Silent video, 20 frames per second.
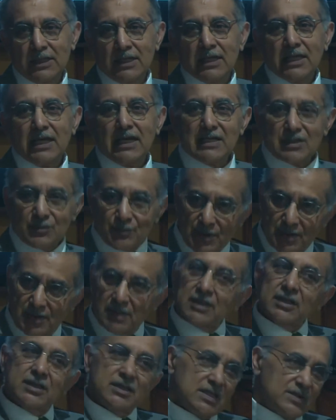as we
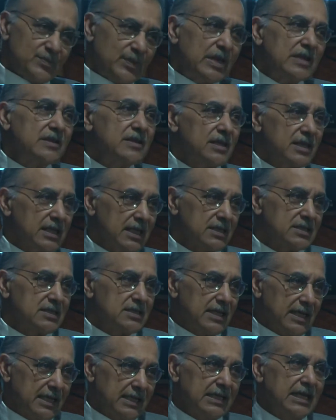spend the next
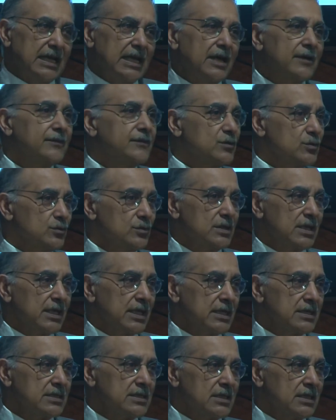day and a half, 2
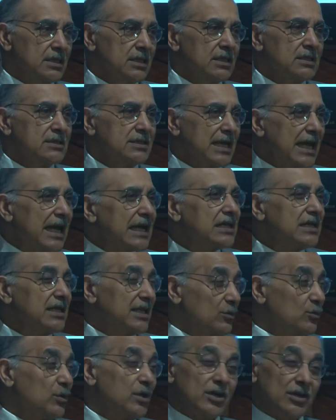days,
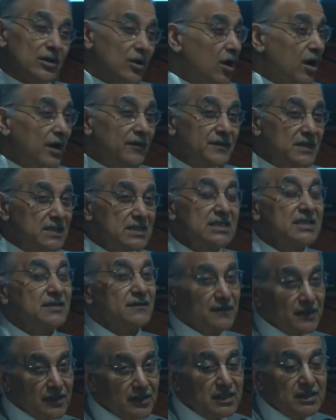tackling what are obviously
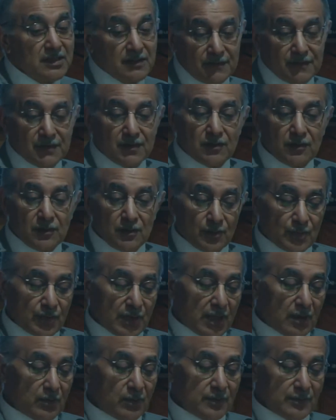very difficult
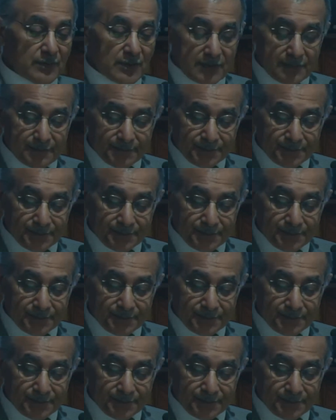problems.